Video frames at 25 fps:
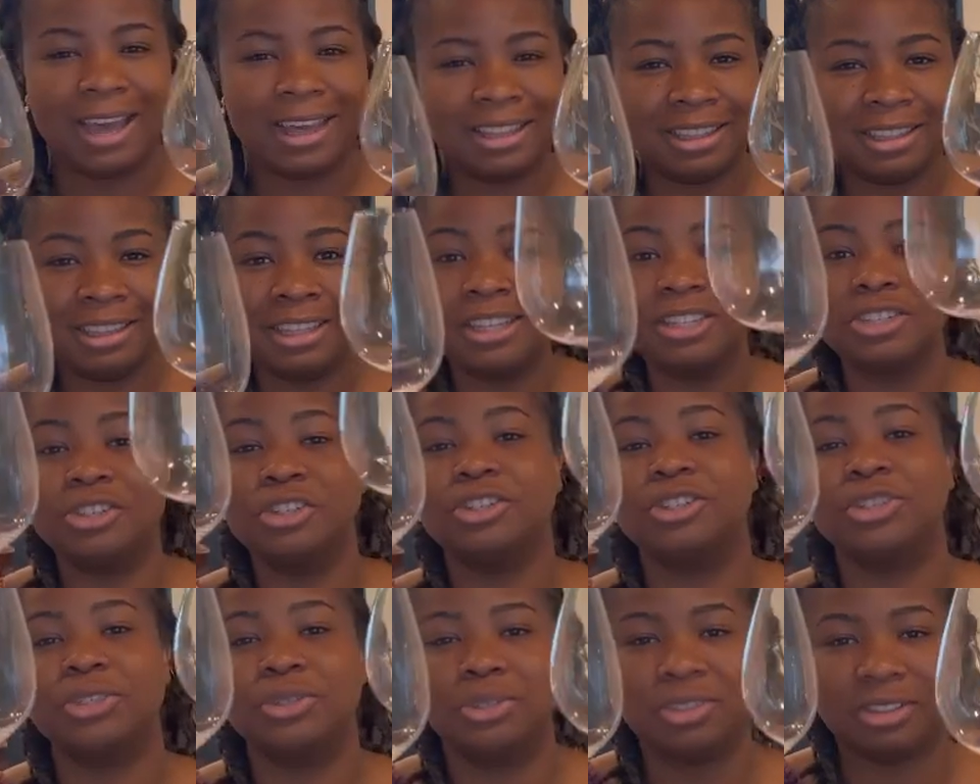These are
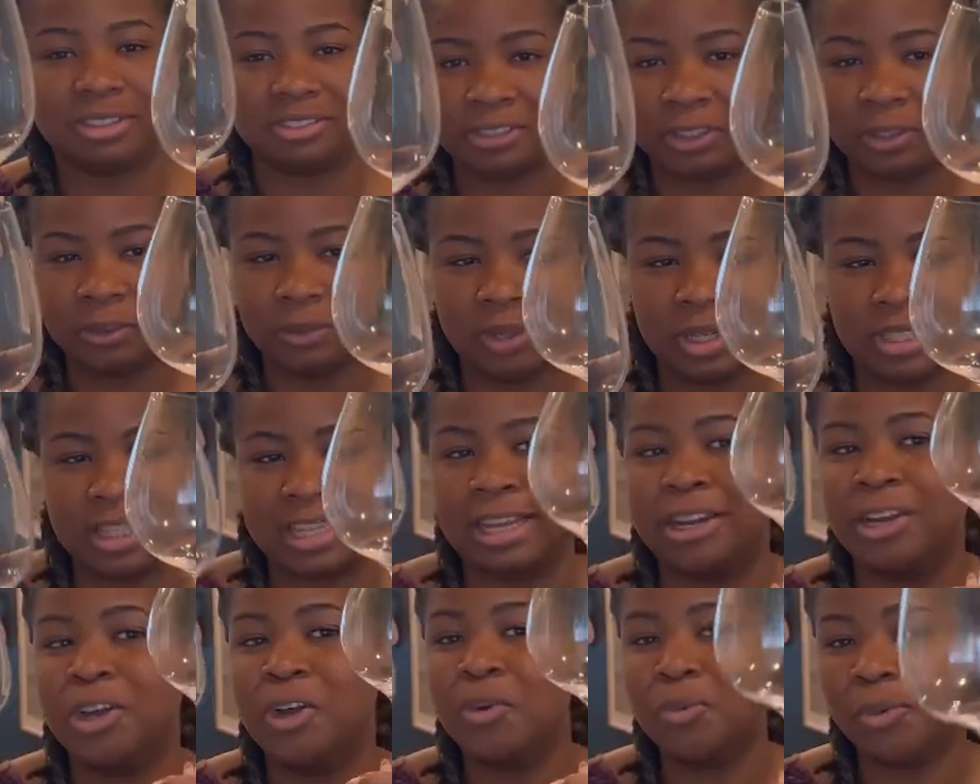2 different ones. I
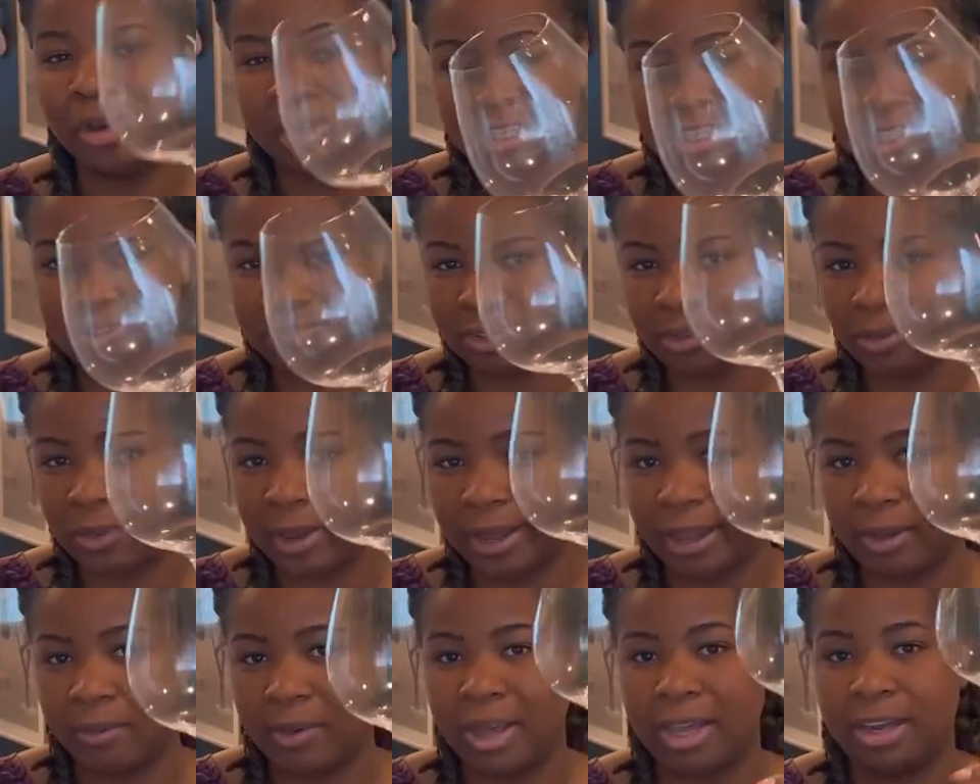know one is for
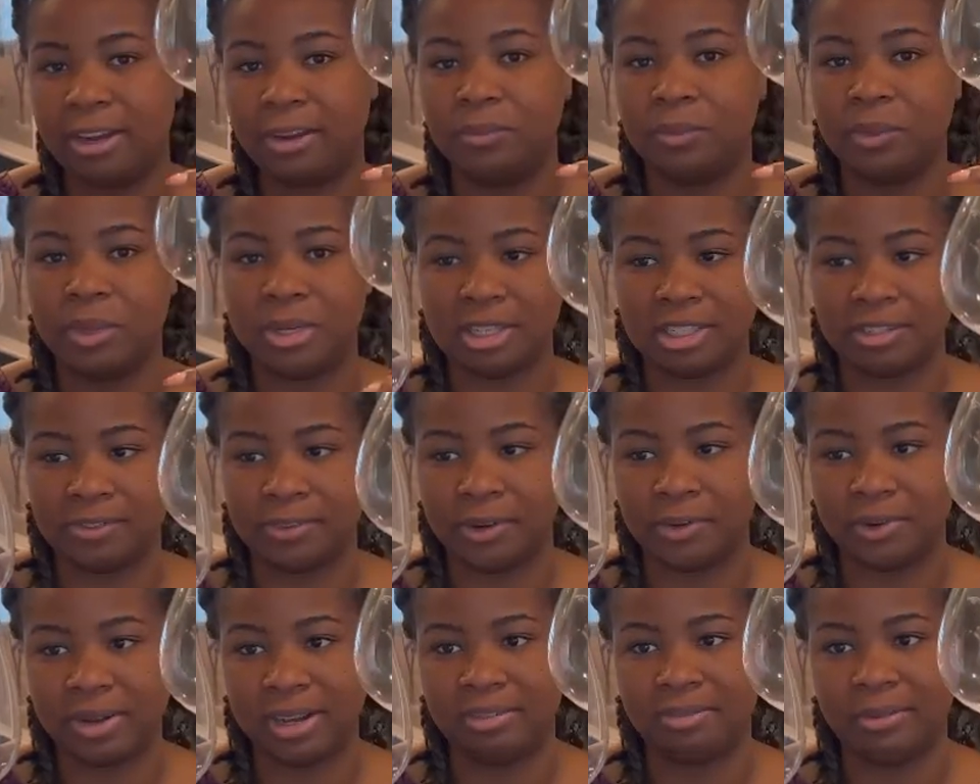white wine and one is for
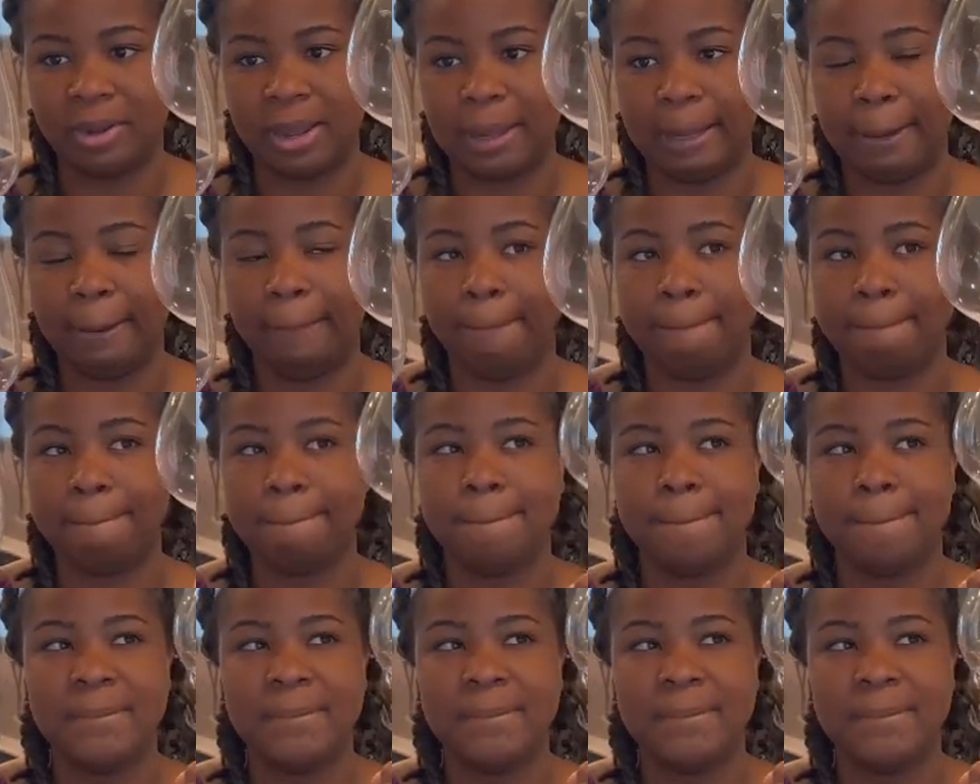red wine.